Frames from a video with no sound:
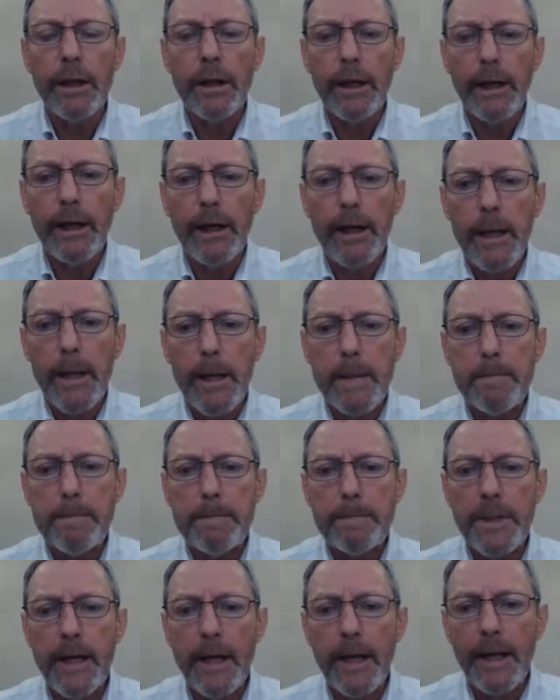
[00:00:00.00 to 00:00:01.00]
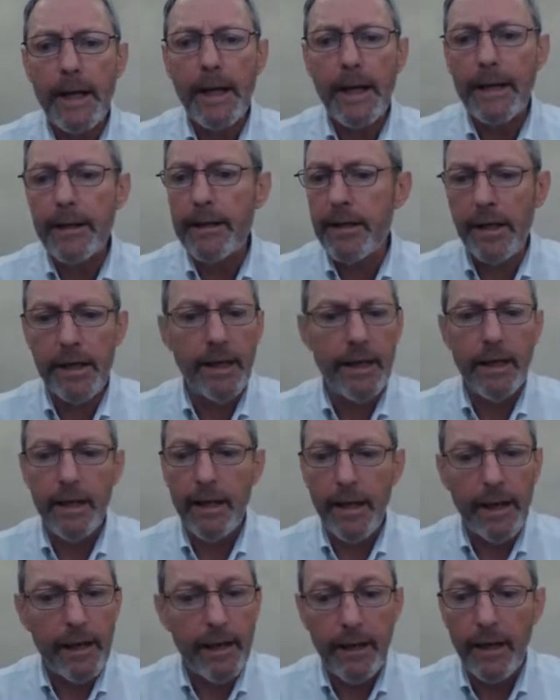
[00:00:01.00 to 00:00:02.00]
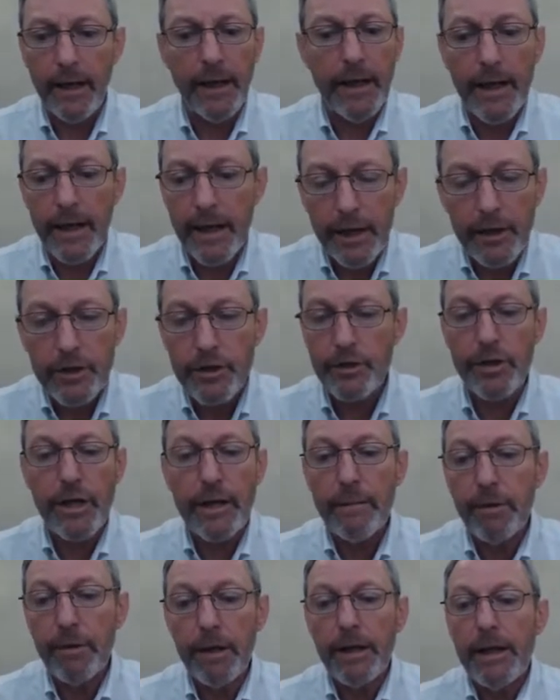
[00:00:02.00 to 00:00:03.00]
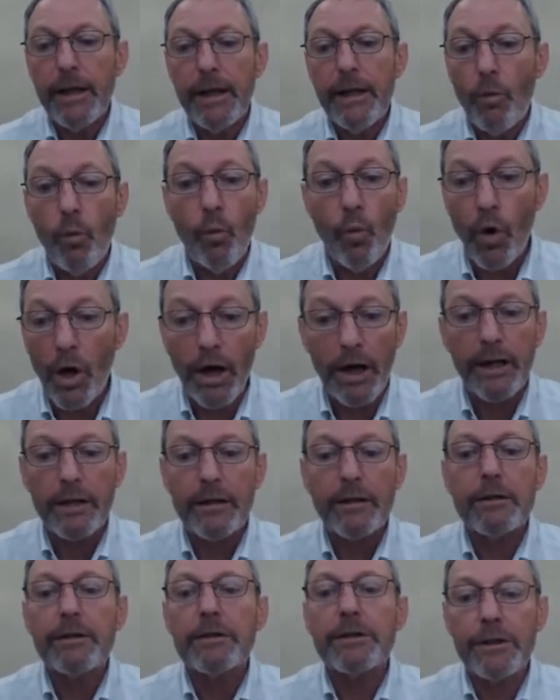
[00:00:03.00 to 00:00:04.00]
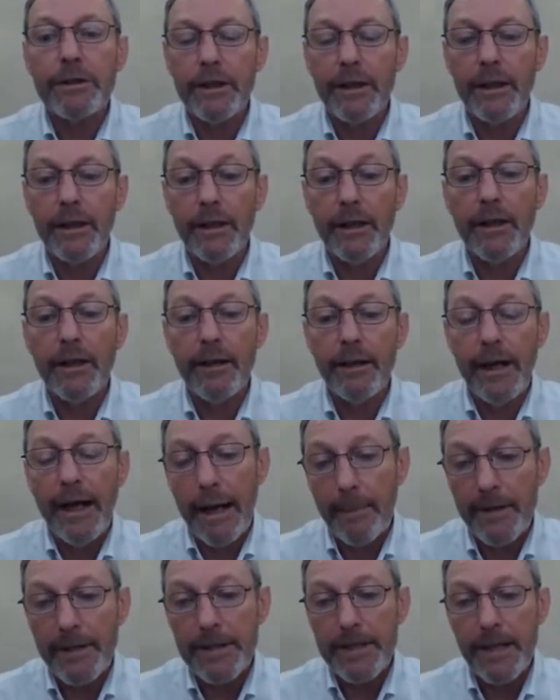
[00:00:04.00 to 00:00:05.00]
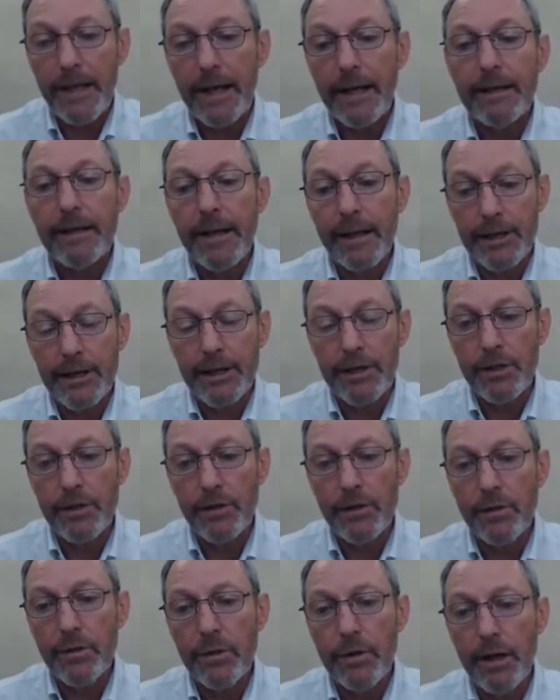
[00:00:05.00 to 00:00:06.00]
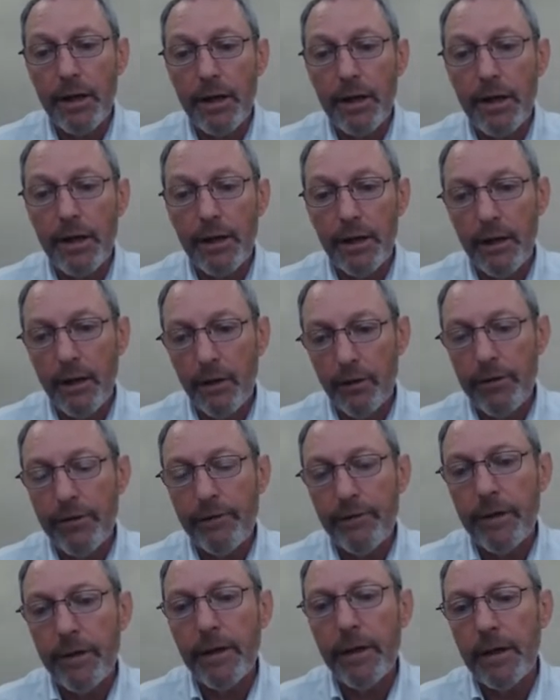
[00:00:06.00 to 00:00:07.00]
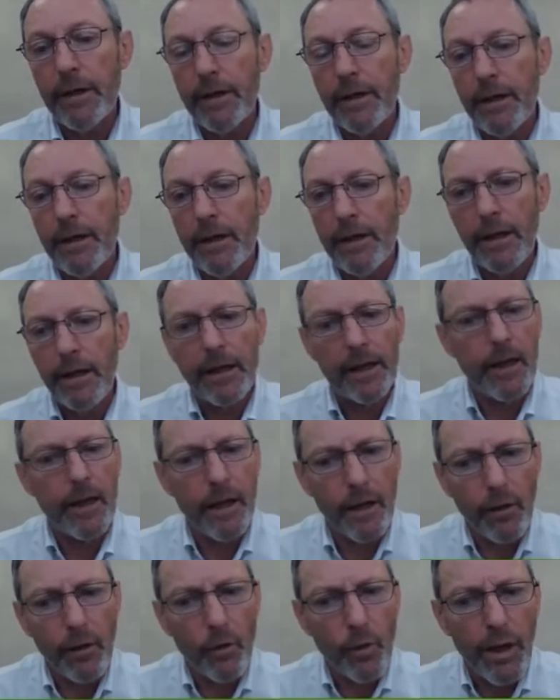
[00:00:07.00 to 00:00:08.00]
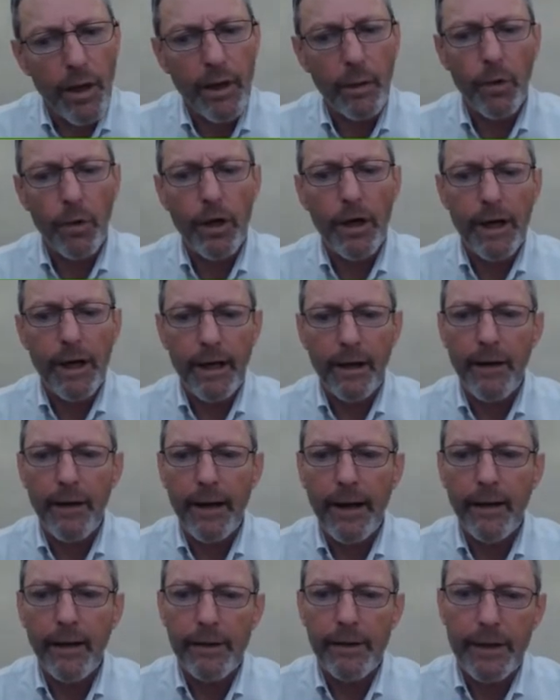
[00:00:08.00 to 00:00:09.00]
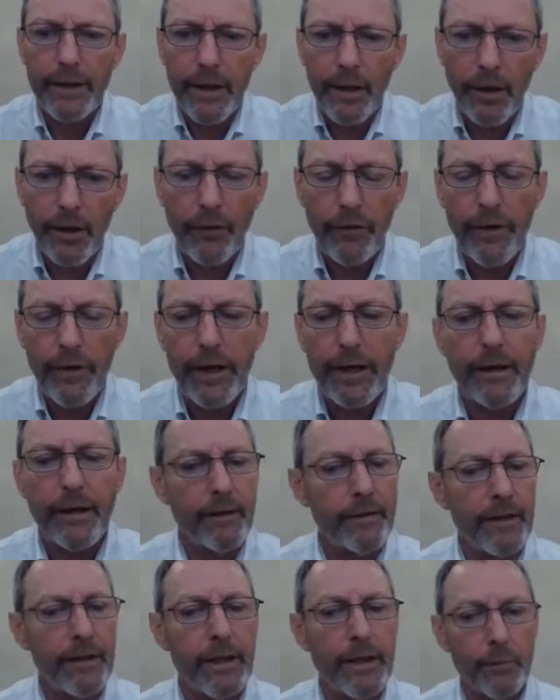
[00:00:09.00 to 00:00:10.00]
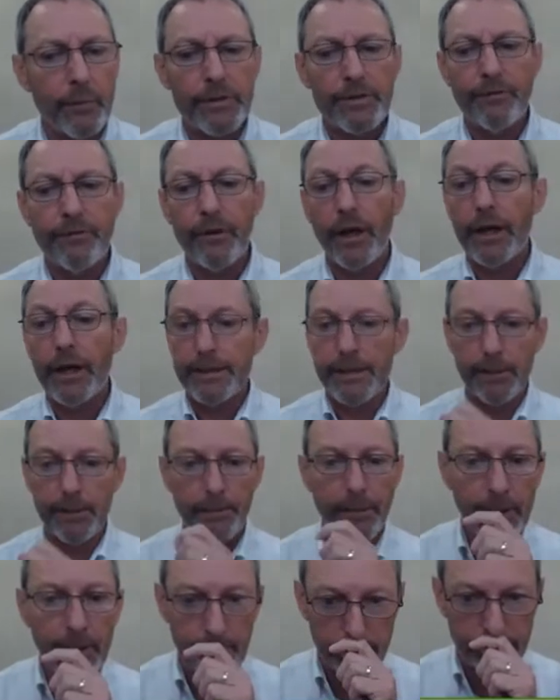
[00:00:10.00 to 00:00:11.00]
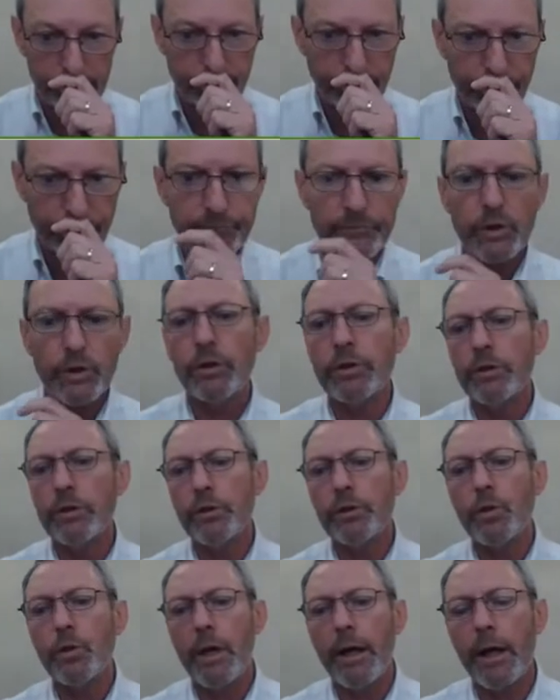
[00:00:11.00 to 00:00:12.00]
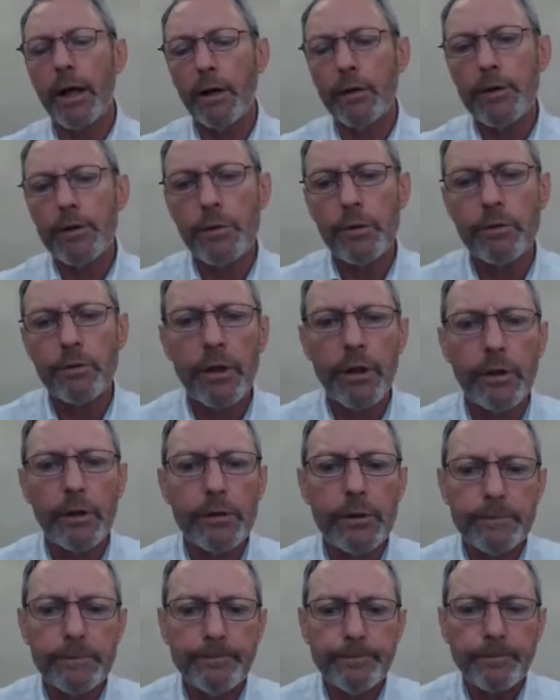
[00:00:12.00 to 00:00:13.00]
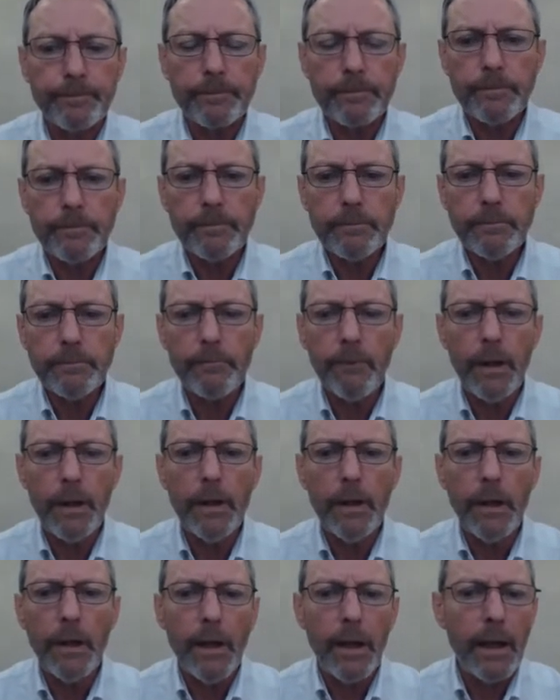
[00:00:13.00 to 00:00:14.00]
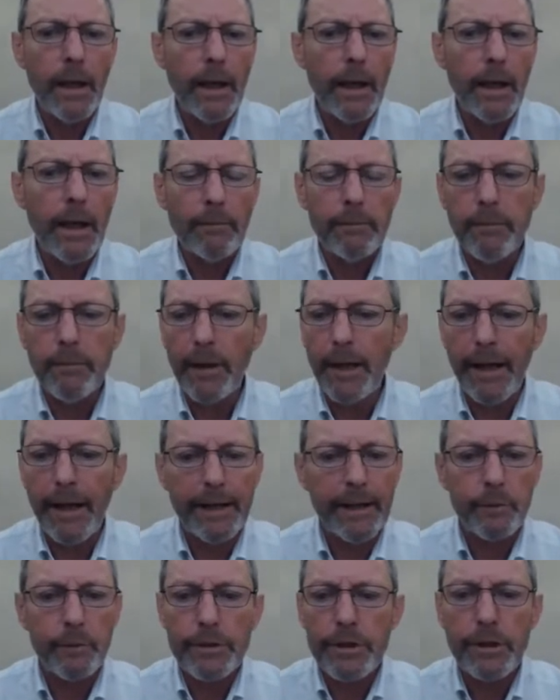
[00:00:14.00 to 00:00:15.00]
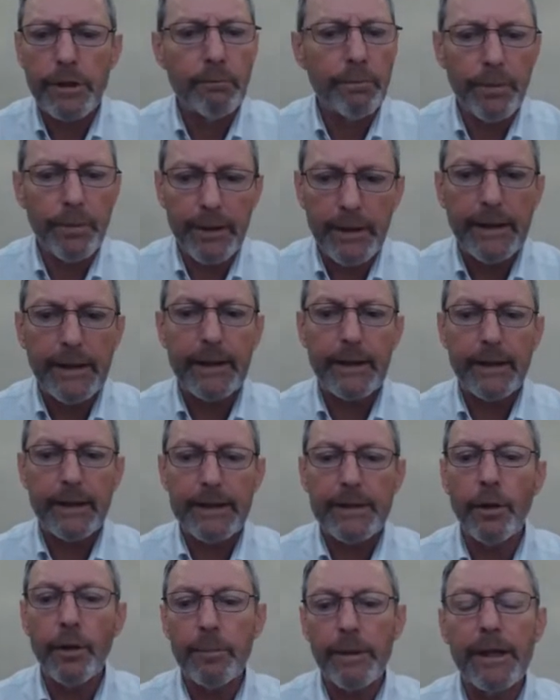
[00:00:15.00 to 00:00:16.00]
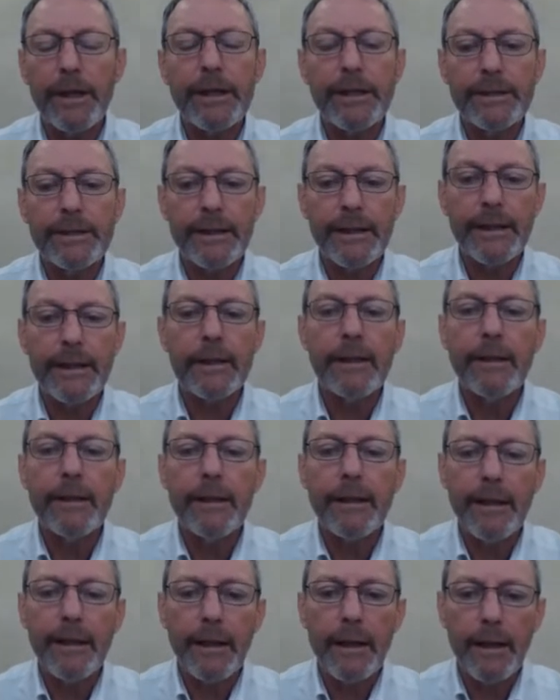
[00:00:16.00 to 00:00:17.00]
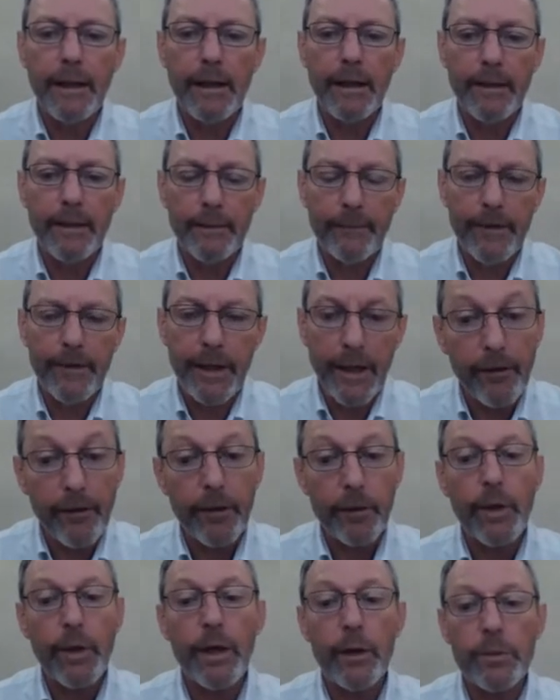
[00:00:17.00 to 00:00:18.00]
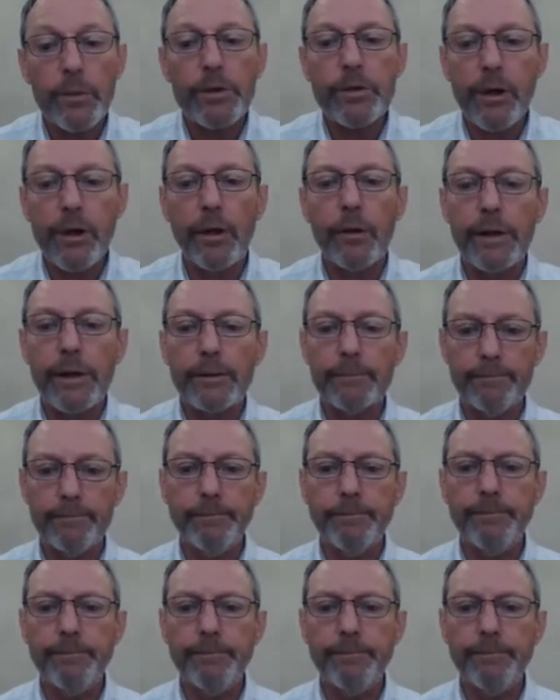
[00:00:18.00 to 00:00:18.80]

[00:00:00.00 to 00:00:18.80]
um, and in, a, in, an extremely wild uh, habitat next to uh, a river. I can't quite work out how it got there. I think it was fly tipping because it's quite close to a road, um, and it was completely dominating uh, the area where it was growing.